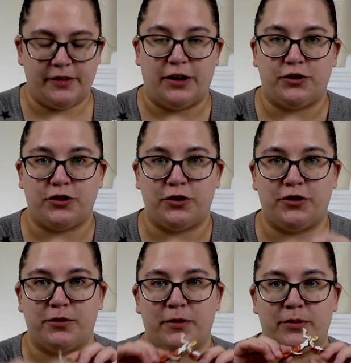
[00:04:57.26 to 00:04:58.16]
I'll show you
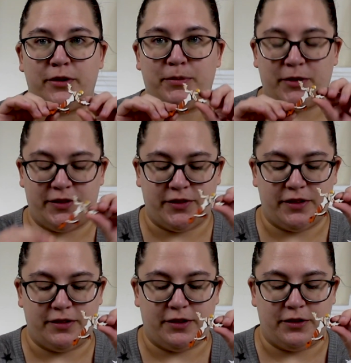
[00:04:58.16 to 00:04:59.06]
some of the whimsies
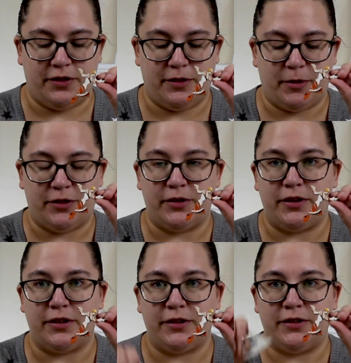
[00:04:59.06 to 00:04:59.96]
that are in the puzzle
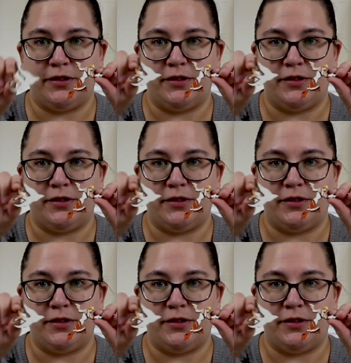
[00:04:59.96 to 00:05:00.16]
here.